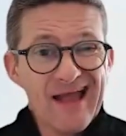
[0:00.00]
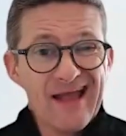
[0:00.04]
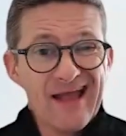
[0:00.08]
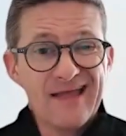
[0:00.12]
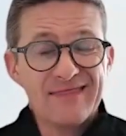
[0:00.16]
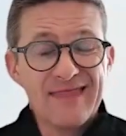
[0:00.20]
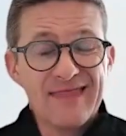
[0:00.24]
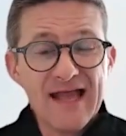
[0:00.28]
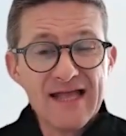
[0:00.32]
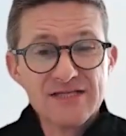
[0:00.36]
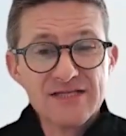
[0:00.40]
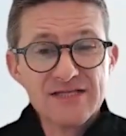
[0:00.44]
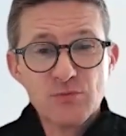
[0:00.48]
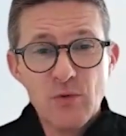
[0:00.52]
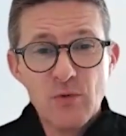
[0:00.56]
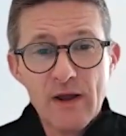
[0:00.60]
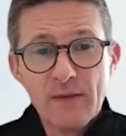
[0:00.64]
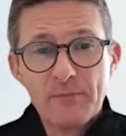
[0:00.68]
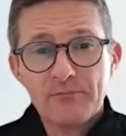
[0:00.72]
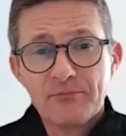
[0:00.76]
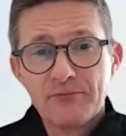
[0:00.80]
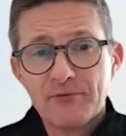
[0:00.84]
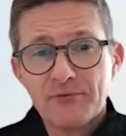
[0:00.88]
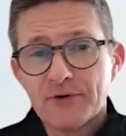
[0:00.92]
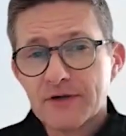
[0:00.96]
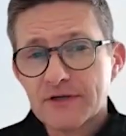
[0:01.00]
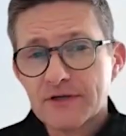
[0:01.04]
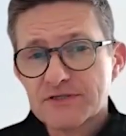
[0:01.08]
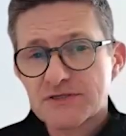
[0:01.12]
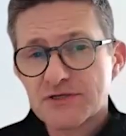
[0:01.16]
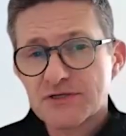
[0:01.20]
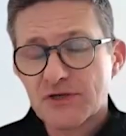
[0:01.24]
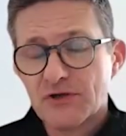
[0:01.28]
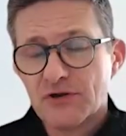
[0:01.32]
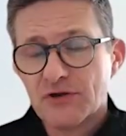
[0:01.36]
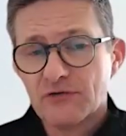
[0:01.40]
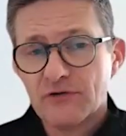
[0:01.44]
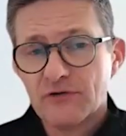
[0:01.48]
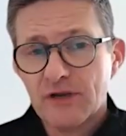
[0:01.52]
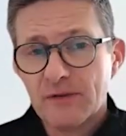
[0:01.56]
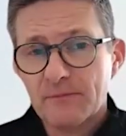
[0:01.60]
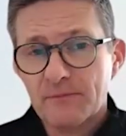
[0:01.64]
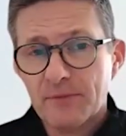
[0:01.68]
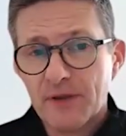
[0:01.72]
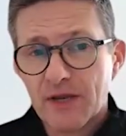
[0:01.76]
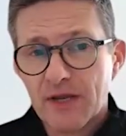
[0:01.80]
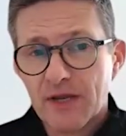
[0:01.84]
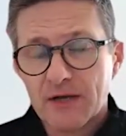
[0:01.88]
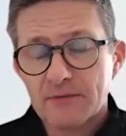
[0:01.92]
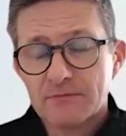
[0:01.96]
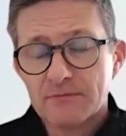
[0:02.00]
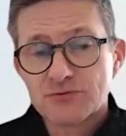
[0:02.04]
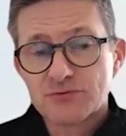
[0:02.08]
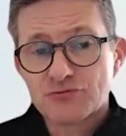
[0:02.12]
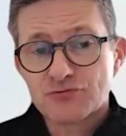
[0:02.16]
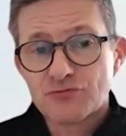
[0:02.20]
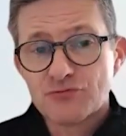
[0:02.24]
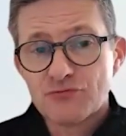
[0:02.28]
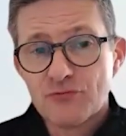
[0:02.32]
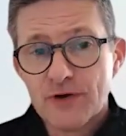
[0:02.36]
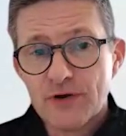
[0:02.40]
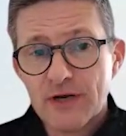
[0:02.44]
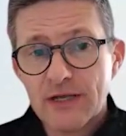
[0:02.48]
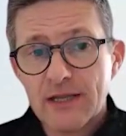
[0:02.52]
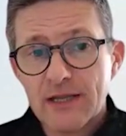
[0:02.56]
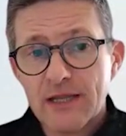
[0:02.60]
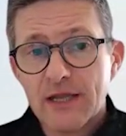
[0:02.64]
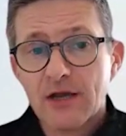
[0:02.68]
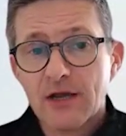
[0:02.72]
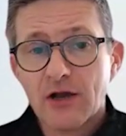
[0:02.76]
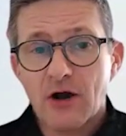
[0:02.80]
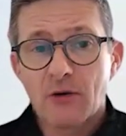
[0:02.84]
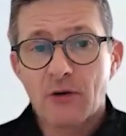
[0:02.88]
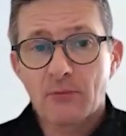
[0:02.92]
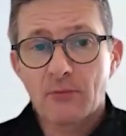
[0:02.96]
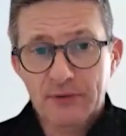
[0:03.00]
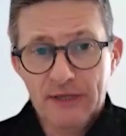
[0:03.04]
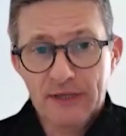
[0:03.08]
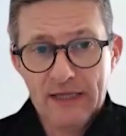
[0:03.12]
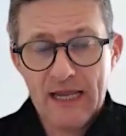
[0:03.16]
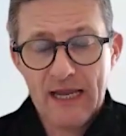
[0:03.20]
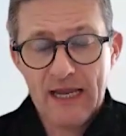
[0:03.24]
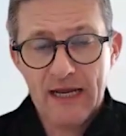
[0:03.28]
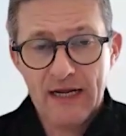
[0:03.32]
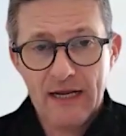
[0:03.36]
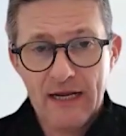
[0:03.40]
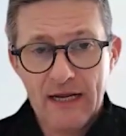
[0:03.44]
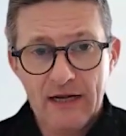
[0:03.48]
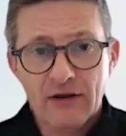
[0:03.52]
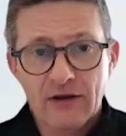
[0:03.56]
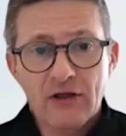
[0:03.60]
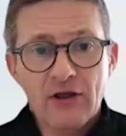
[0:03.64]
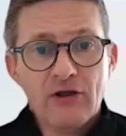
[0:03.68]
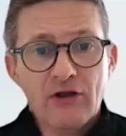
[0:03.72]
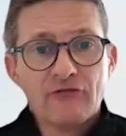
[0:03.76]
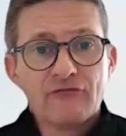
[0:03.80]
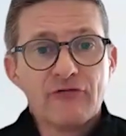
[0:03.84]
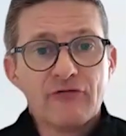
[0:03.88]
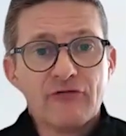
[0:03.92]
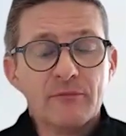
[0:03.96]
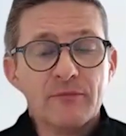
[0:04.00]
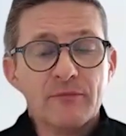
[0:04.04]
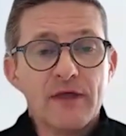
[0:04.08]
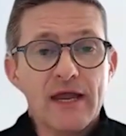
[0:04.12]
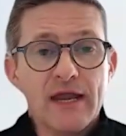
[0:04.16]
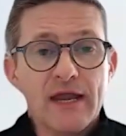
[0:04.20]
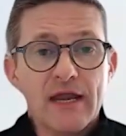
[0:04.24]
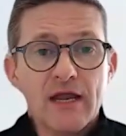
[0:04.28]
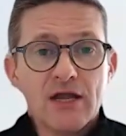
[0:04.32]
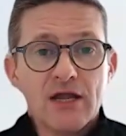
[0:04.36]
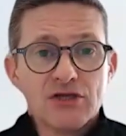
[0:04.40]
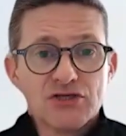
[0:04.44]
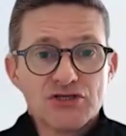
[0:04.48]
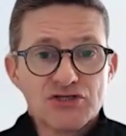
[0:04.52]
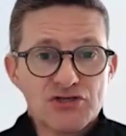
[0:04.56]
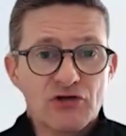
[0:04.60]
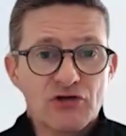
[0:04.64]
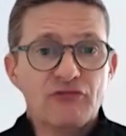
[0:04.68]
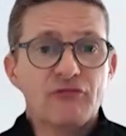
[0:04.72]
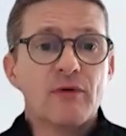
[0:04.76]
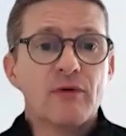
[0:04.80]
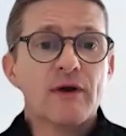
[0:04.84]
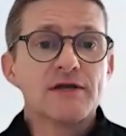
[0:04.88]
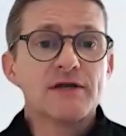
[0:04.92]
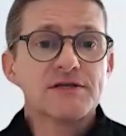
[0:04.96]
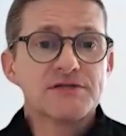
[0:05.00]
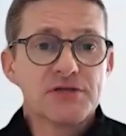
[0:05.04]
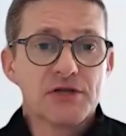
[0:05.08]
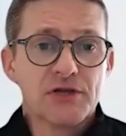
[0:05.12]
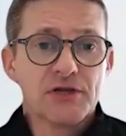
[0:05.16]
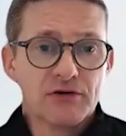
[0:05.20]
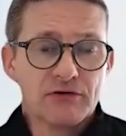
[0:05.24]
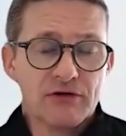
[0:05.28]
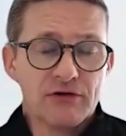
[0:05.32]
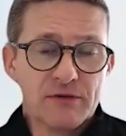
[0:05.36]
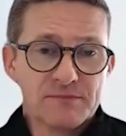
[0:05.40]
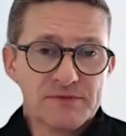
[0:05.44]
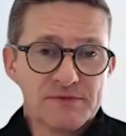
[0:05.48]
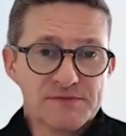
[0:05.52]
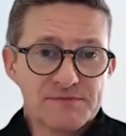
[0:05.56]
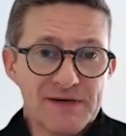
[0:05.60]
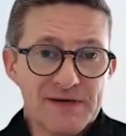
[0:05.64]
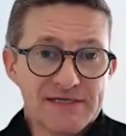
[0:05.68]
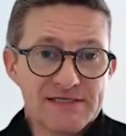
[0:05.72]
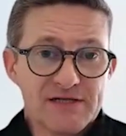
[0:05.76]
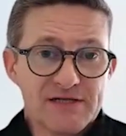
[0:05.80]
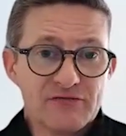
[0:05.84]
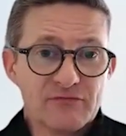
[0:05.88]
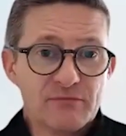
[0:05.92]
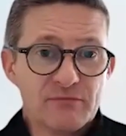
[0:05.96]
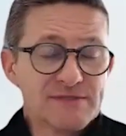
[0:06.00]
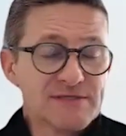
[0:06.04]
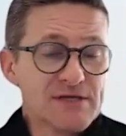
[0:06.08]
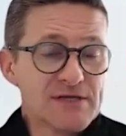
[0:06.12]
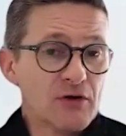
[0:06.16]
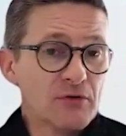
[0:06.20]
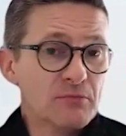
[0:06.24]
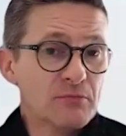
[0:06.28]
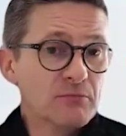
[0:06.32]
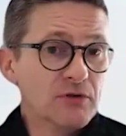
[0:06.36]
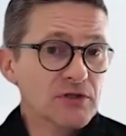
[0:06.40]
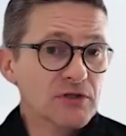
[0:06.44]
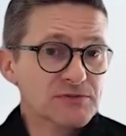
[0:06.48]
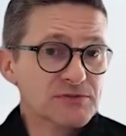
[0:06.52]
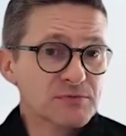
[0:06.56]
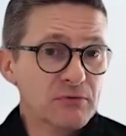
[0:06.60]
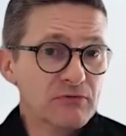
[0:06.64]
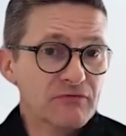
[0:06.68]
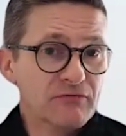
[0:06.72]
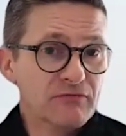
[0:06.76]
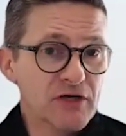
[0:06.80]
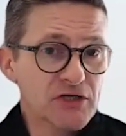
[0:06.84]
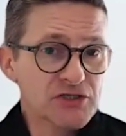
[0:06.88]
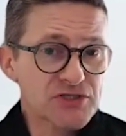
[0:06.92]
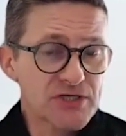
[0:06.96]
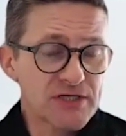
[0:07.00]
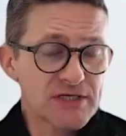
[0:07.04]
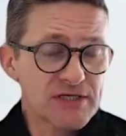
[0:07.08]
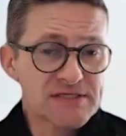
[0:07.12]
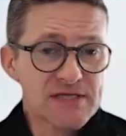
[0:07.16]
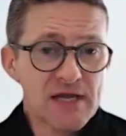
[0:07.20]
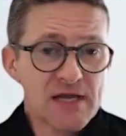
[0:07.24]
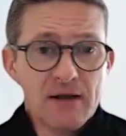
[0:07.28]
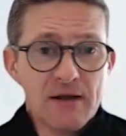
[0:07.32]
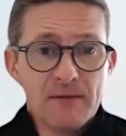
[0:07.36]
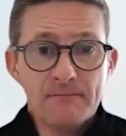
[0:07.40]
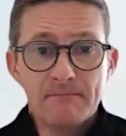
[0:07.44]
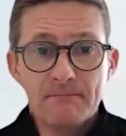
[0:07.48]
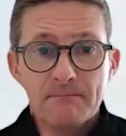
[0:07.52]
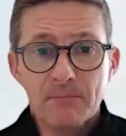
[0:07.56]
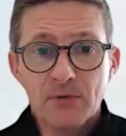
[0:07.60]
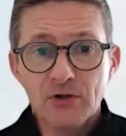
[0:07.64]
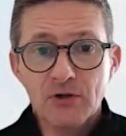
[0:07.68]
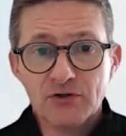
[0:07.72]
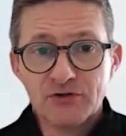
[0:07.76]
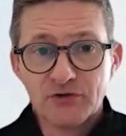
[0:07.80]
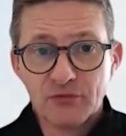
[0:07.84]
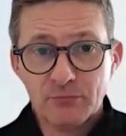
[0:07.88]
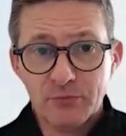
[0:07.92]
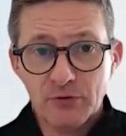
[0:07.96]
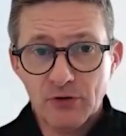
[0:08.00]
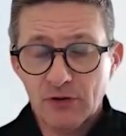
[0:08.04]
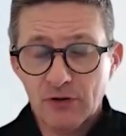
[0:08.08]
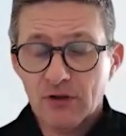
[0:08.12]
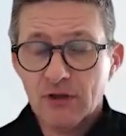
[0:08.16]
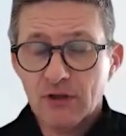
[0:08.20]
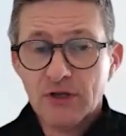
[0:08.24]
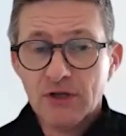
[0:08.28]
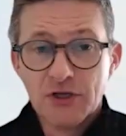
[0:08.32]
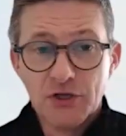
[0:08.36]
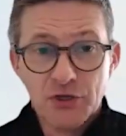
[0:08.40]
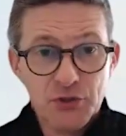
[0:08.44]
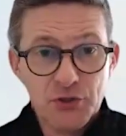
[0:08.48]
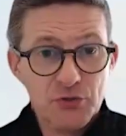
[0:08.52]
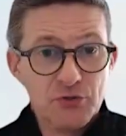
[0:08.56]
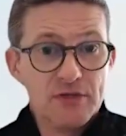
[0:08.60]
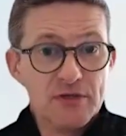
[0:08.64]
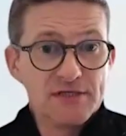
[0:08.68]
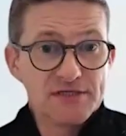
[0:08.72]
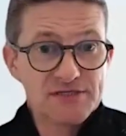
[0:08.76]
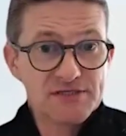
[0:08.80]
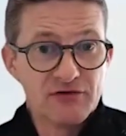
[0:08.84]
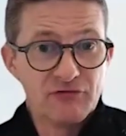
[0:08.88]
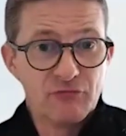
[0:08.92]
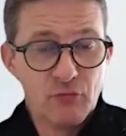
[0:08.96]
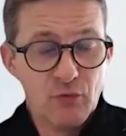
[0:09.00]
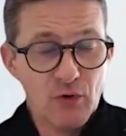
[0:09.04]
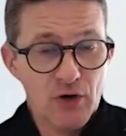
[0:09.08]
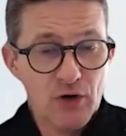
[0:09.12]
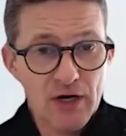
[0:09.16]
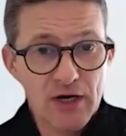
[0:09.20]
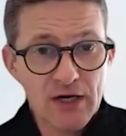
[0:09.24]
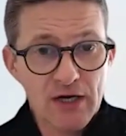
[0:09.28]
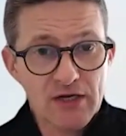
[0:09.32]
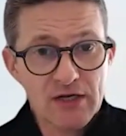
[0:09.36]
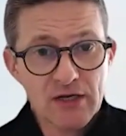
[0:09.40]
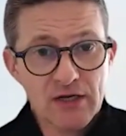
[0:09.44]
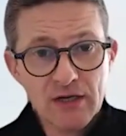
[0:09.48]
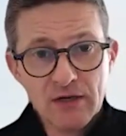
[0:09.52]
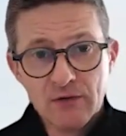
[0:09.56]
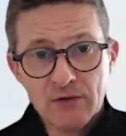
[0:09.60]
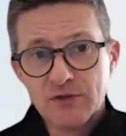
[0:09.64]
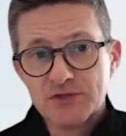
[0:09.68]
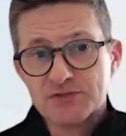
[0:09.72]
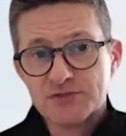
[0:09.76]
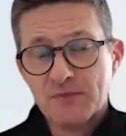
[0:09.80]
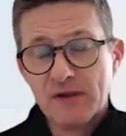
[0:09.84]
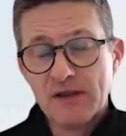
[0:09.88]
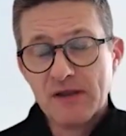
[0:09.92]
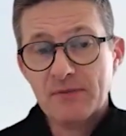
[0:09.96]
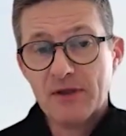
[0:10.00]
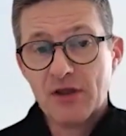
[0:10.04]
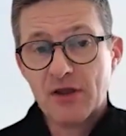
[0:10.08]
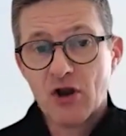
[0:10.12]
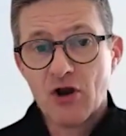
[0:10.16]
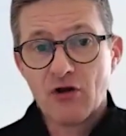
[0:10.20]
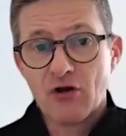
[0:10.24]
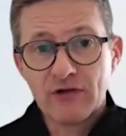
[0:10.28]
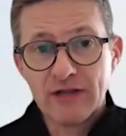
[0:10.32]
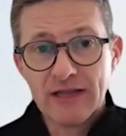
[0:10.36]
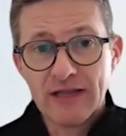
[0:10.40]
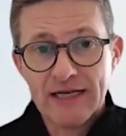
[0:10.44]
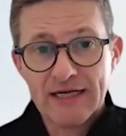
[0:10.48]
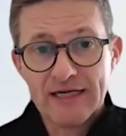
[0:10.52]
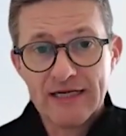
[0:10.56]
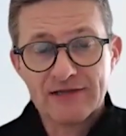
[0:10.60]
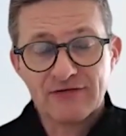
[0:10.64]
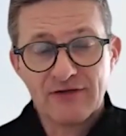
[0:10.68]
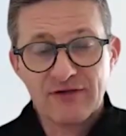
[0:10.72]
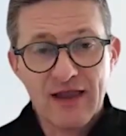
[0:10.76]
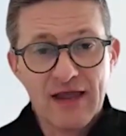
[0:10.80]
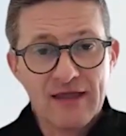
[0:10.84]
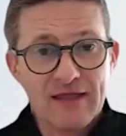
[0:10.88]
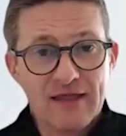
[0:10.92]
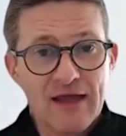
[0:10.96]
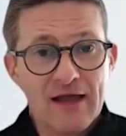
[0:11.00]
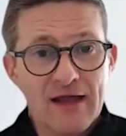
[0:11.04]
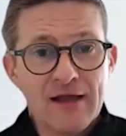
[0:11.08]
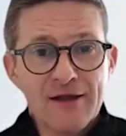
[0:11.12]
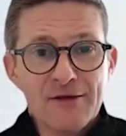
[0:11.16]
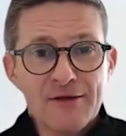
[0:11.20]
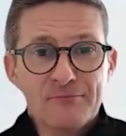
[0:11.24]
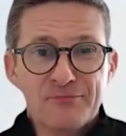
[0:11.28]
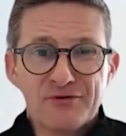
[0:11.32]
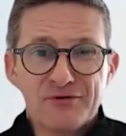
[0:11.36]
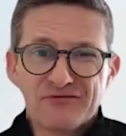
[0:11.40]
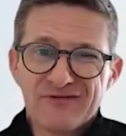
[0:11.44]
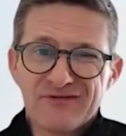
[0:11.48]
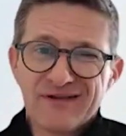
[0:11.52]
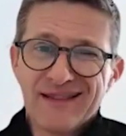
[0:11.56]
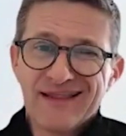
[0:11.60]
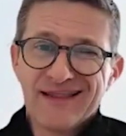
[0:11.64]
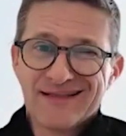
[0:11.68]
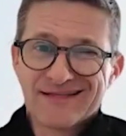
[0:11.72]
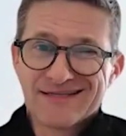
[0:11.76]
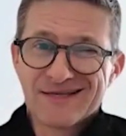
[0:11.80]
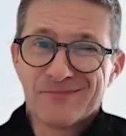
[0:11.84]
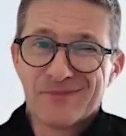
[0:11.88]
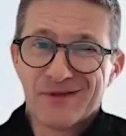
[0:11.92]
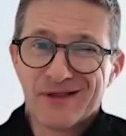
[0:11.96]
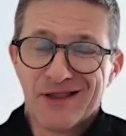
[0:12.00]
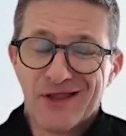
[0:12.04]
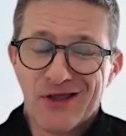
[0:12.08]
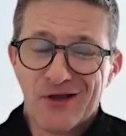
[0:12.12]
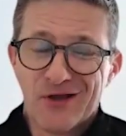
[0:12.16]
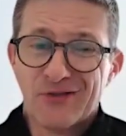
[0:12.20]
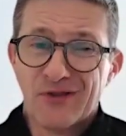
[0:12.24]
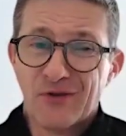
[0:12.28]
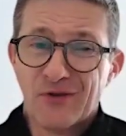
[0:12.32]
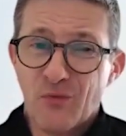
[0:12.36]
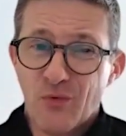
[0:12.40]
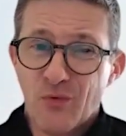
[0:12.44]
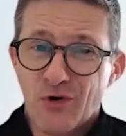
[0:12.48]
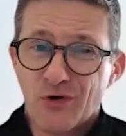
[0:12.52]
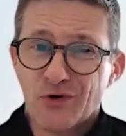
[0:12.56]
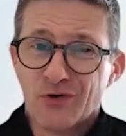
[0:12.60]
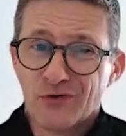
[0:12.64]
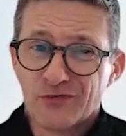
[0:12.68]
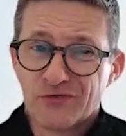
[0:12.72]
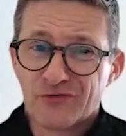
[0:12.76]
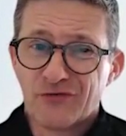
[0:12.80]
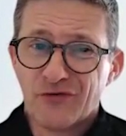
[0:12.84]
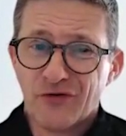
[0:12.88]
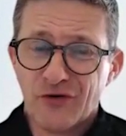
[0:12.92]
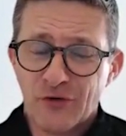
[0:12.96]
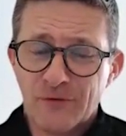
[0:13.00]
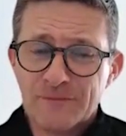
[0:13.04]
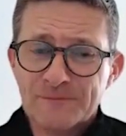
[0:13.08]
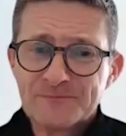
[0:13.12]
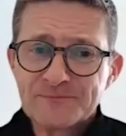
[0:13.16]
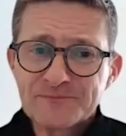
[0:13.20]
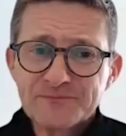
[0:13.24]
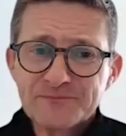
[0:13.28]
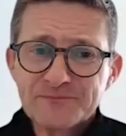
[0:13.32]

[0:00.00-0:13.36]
That's where product security becomes really complicated from the software security perspective, because I've got multiple versions, multiple units of work, which may be correlated together, but really typically only one or two